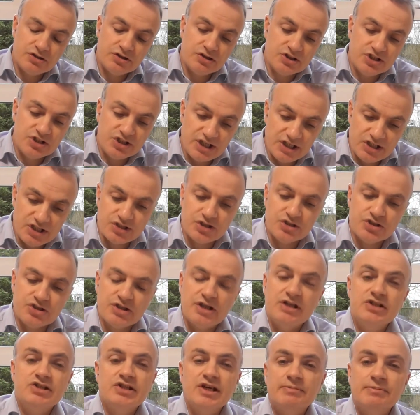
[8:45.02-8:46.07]
Jesus
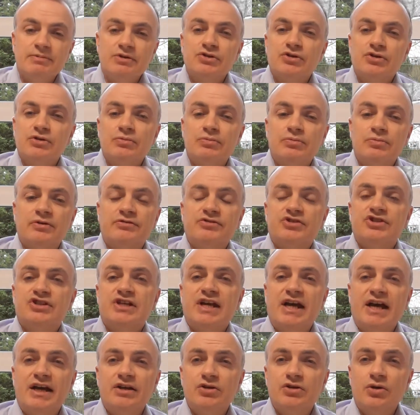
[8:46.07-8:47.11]
is able to
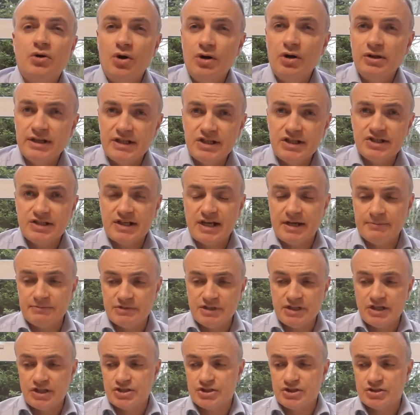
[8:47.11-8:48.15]
withstand all these
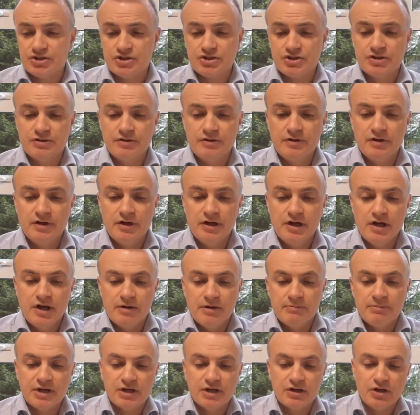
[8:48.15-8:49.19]
temptations
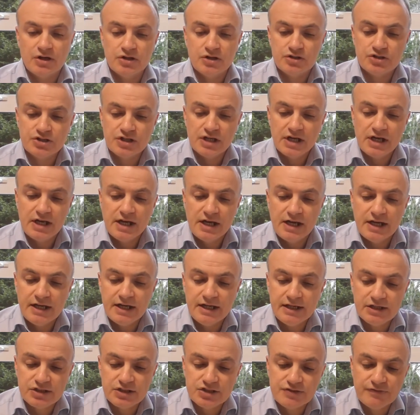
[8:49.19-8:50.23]
because
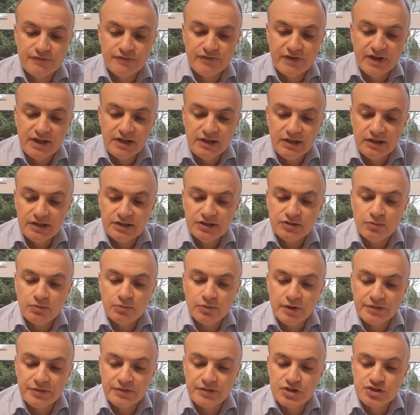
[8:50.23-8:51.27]
he is filled
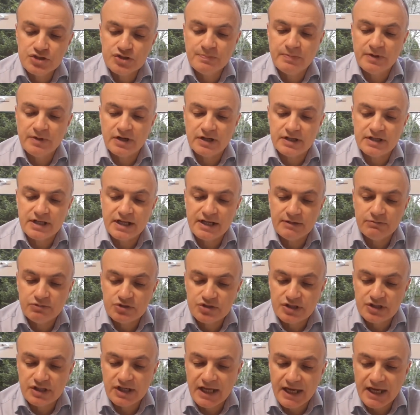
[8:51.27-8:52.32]
with the Spirit. He was
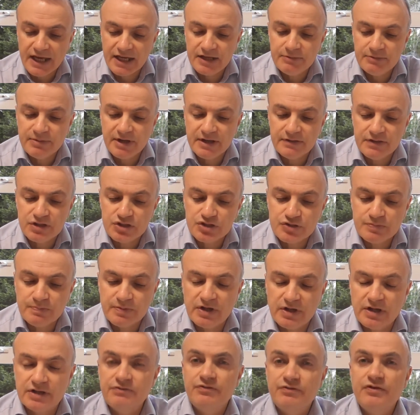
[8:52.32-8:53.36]
led by the
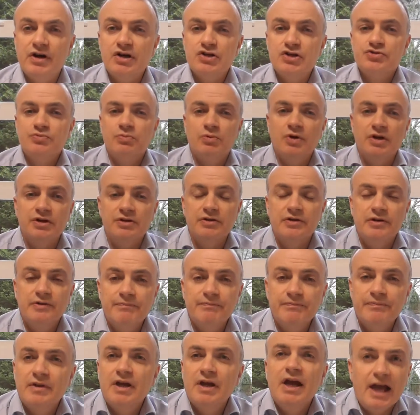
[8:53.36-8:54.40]
Spirit, verse 1.
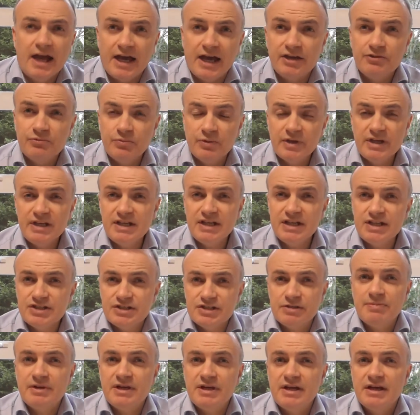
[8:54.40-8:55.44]
And we need to
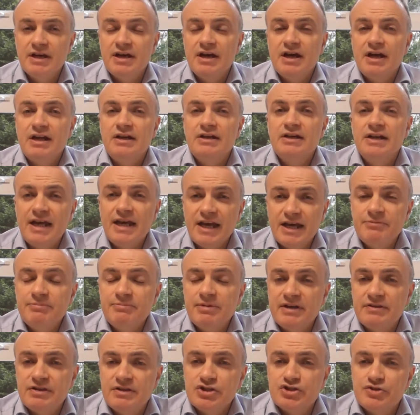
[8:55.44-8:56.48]
be led
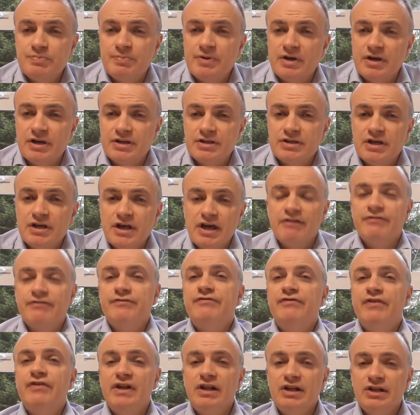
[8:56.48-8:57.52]
by the Spirit,
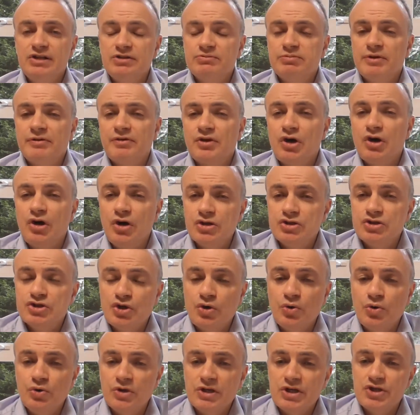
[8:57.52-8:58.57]
filled with God's
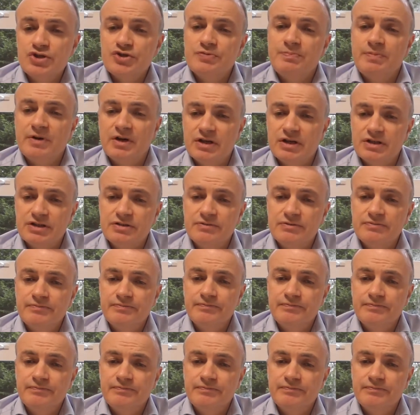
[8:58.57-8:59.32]
Holy Spirit.